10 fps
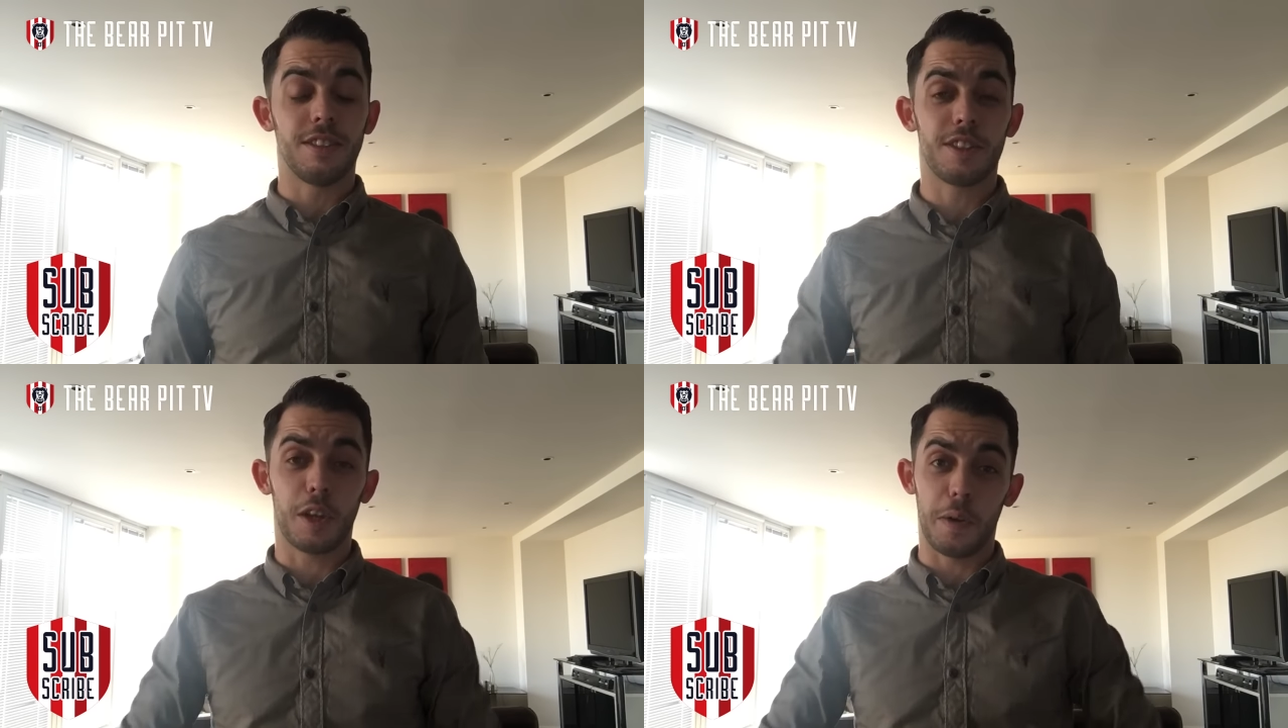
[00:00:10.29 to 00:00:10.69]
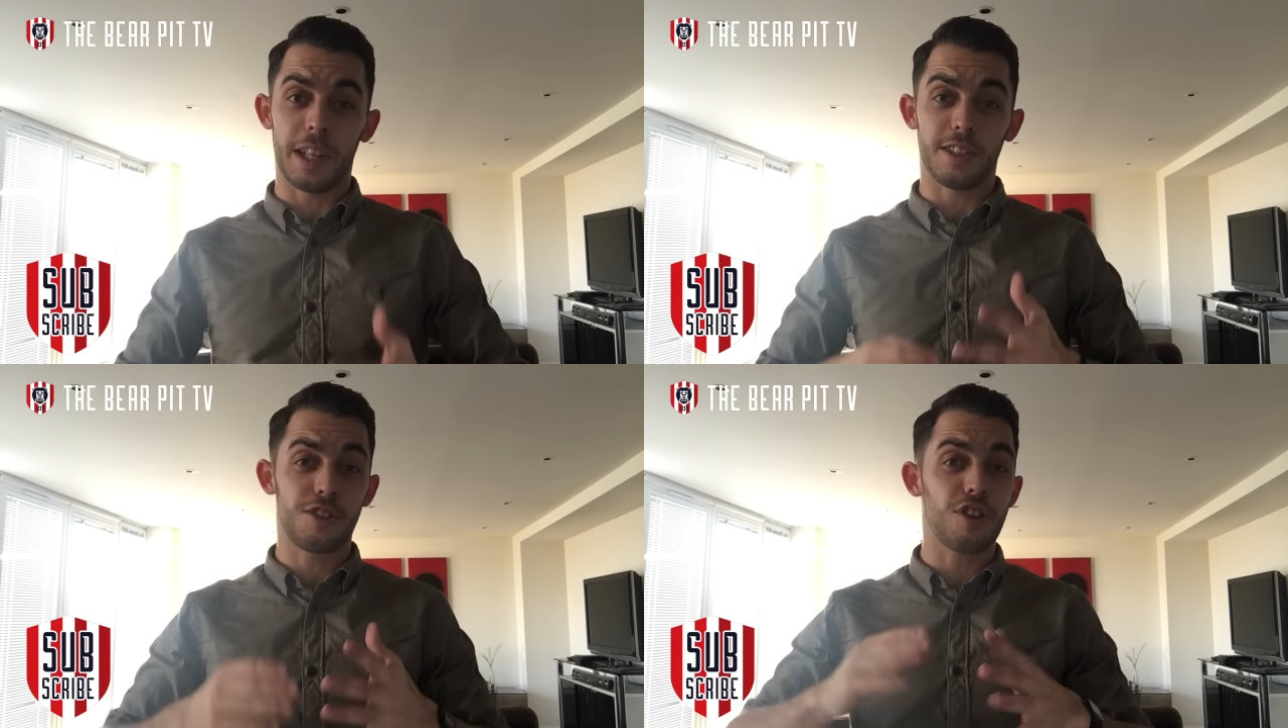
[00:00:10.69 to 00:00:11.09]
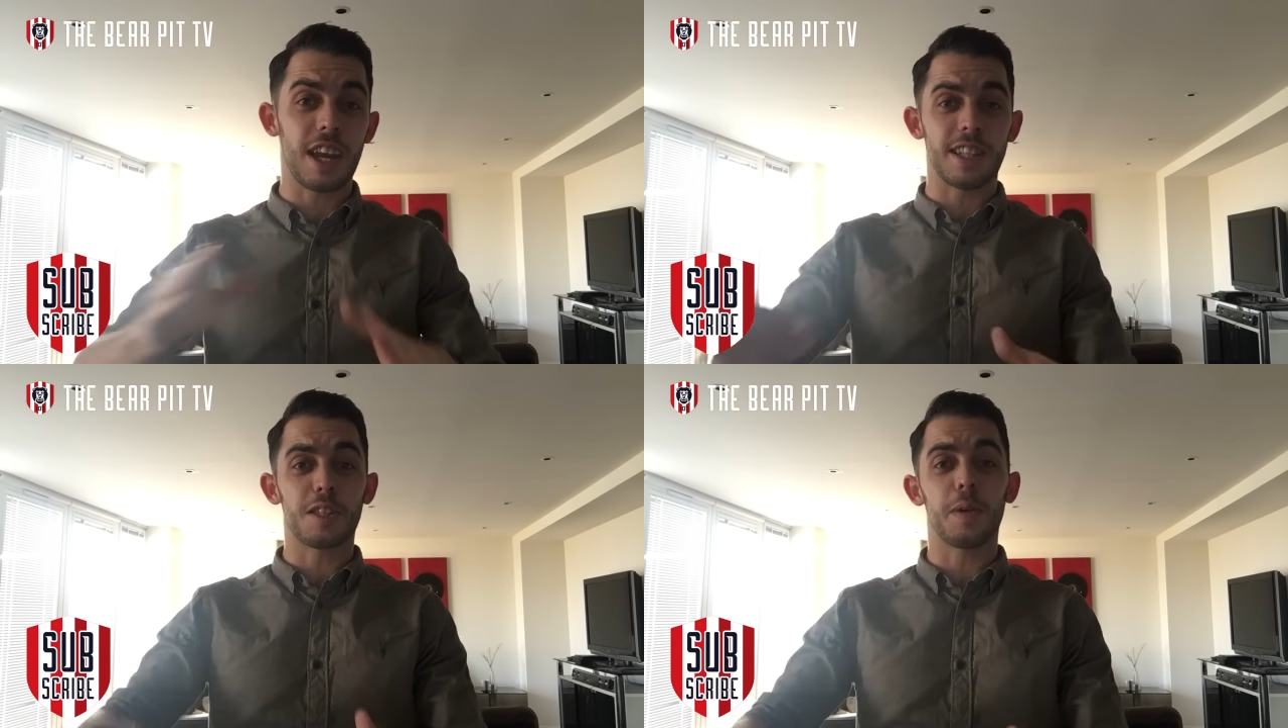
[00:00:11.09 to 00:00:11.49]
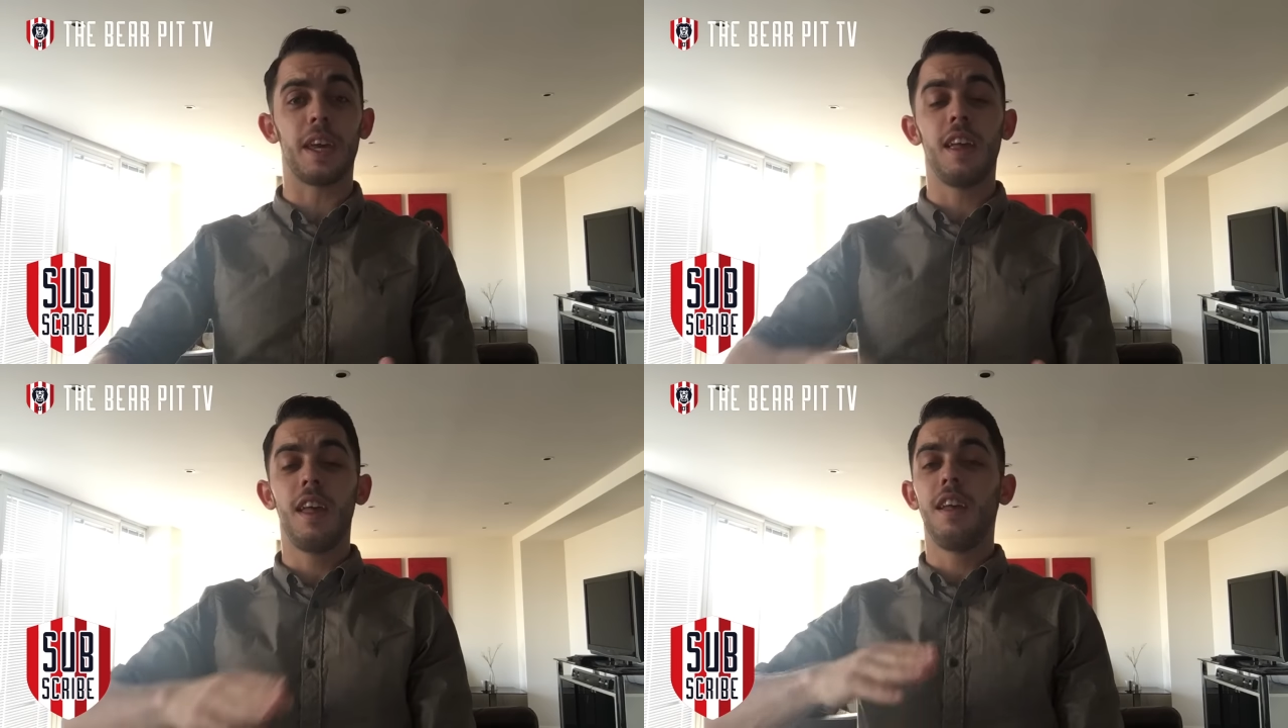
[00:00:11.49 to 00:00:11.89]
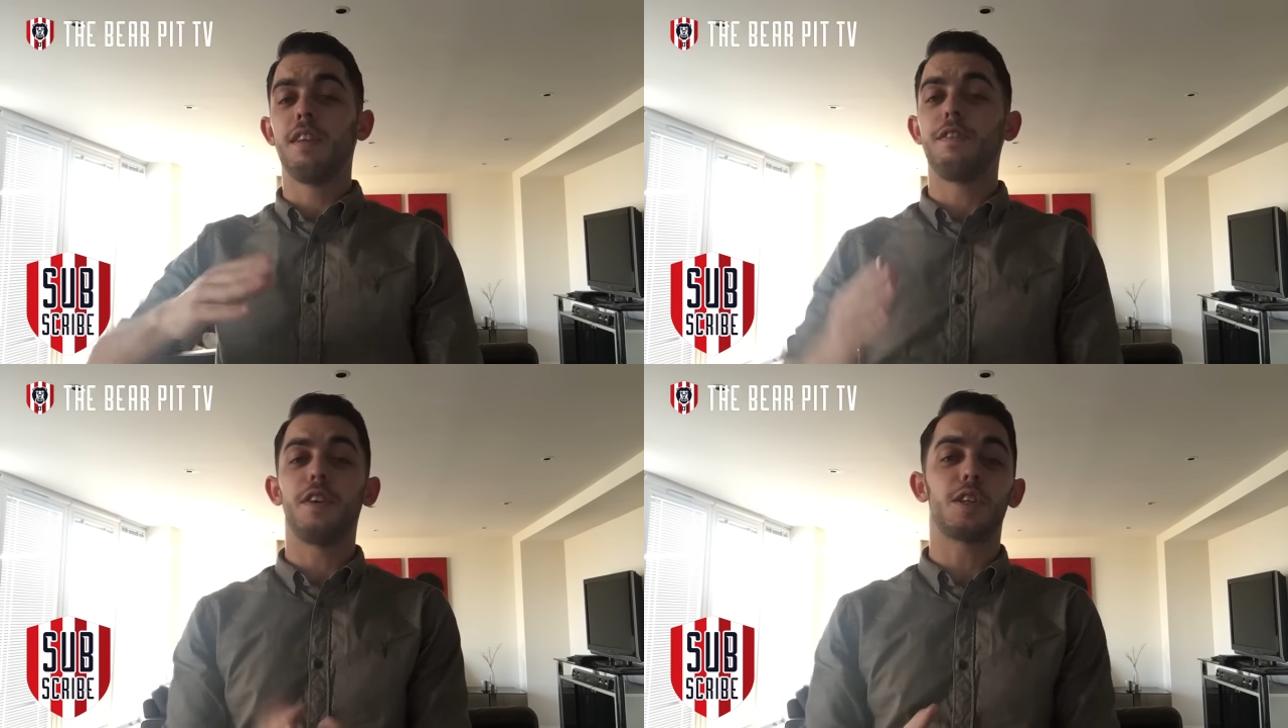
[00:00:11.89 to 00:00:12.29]
So going in straight into it,
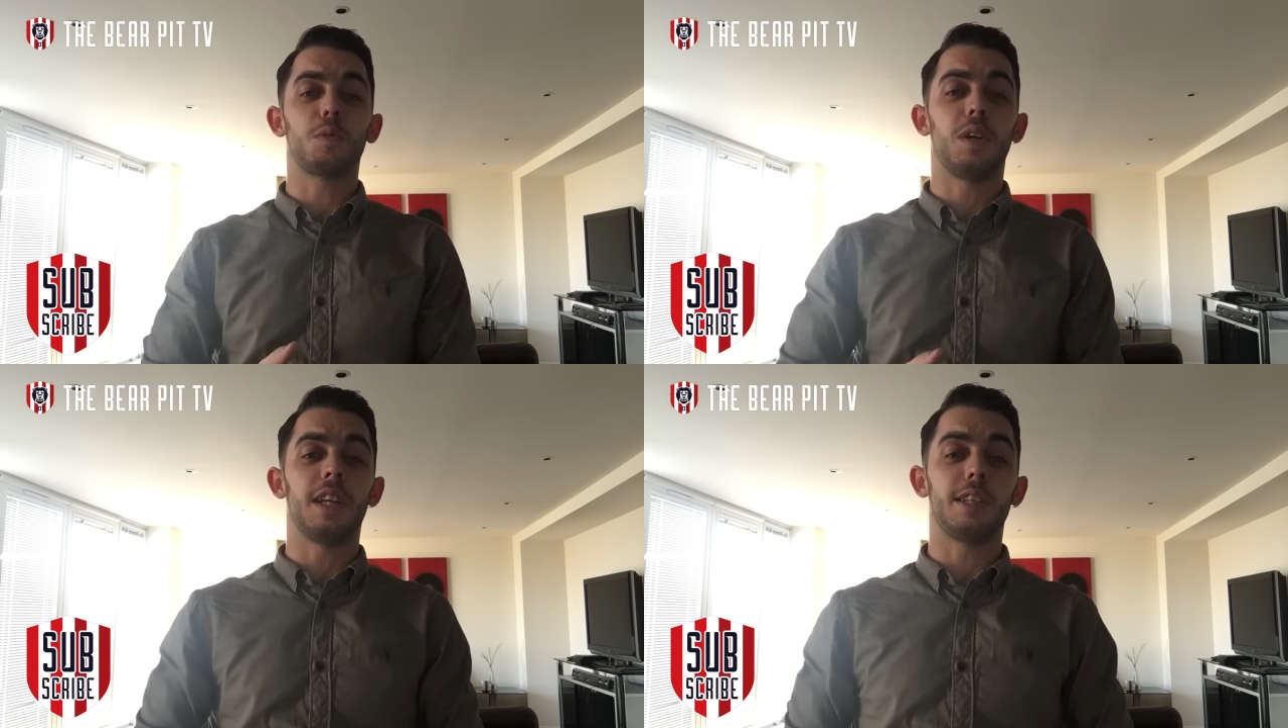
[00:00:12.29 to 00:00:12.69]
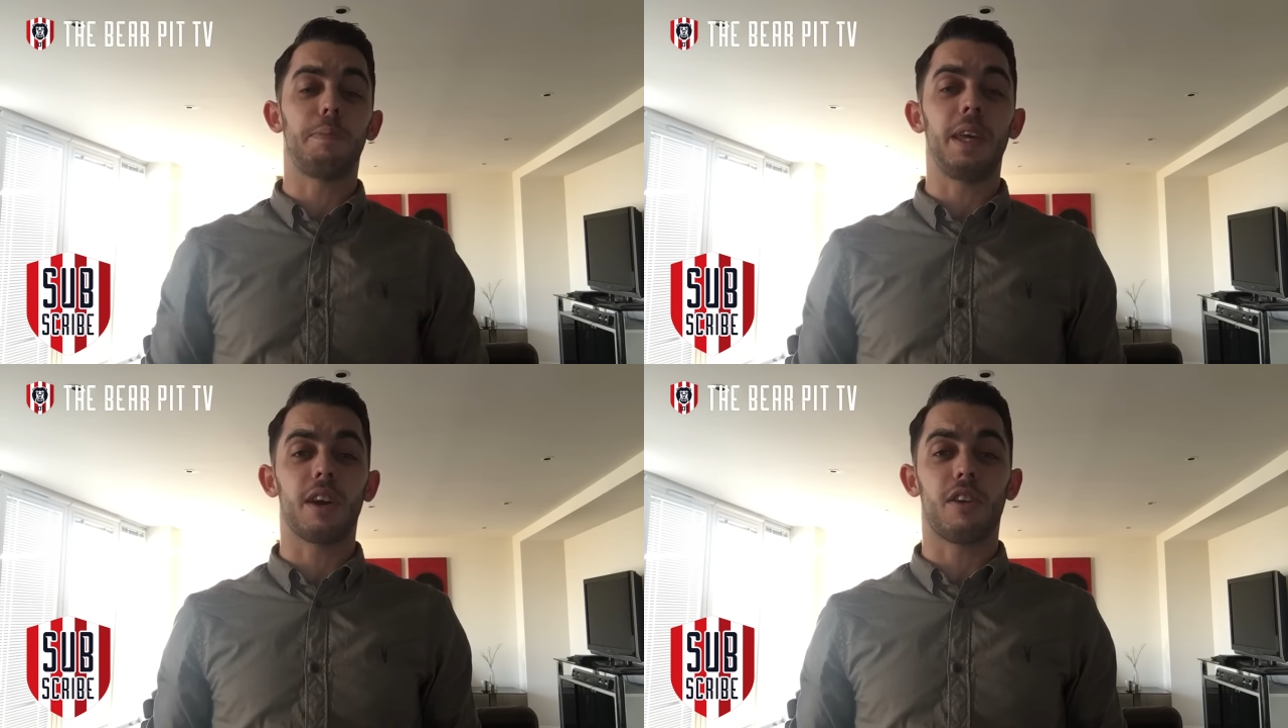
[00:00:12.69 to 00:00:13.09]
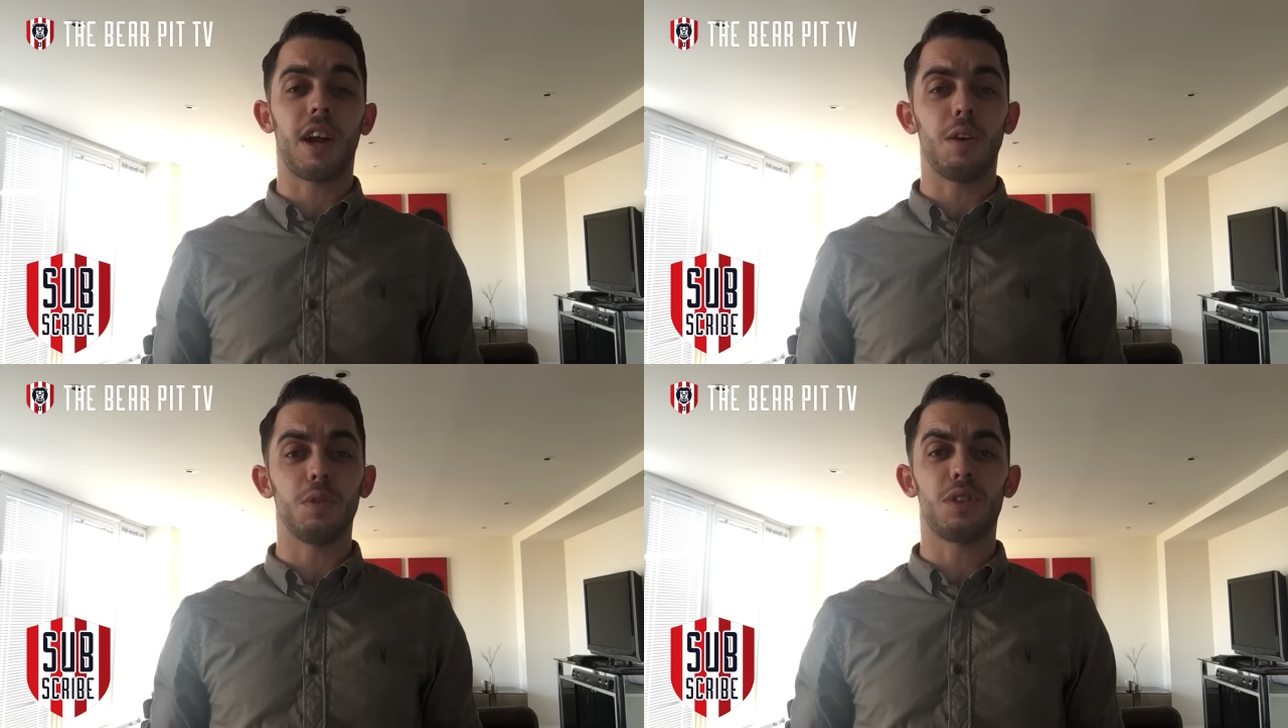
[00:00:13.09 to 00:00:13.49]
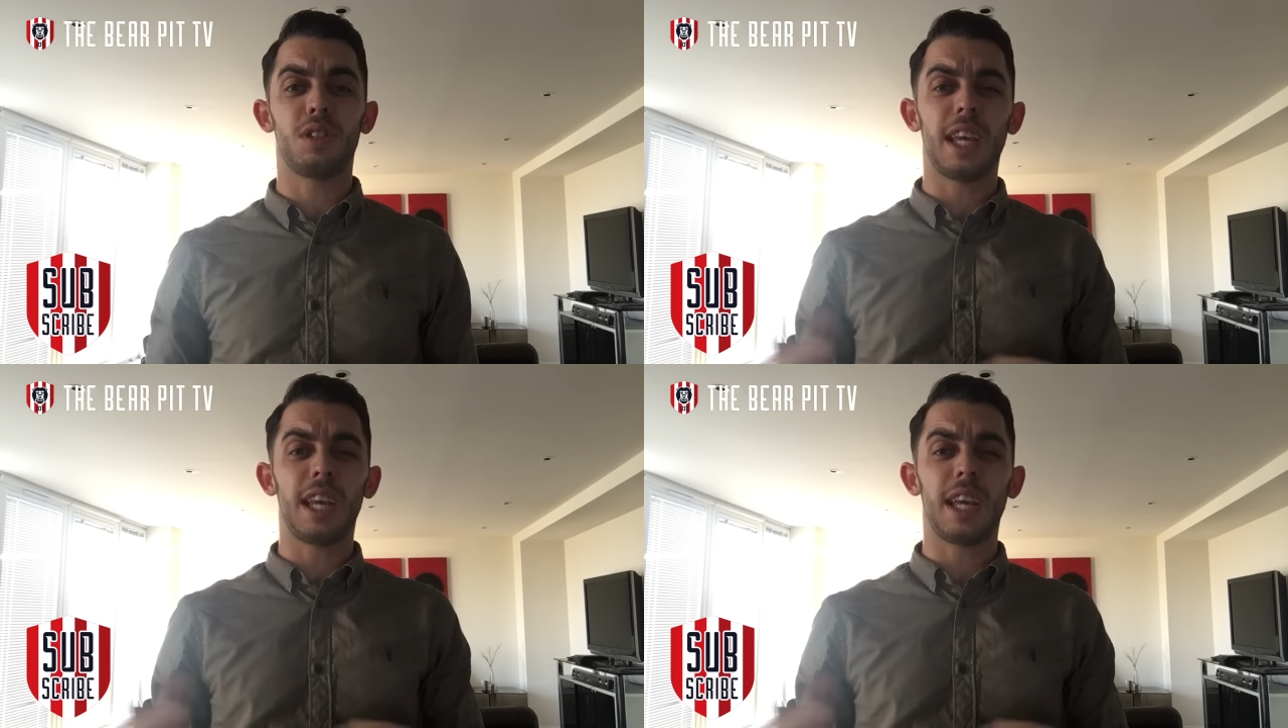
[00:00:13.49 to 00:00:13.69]
first one is Peter Crouch.